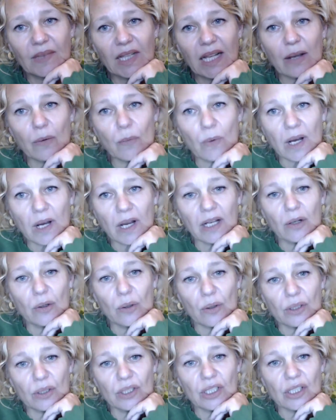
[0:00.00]
Like, what a
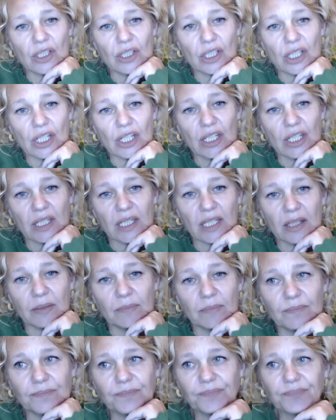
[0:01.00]
gorgeous
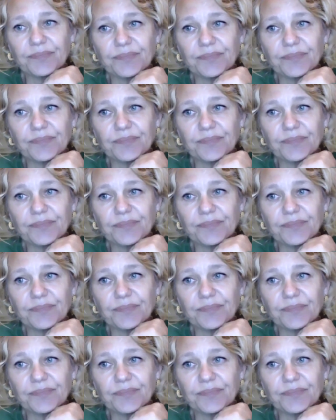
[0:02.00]
journey.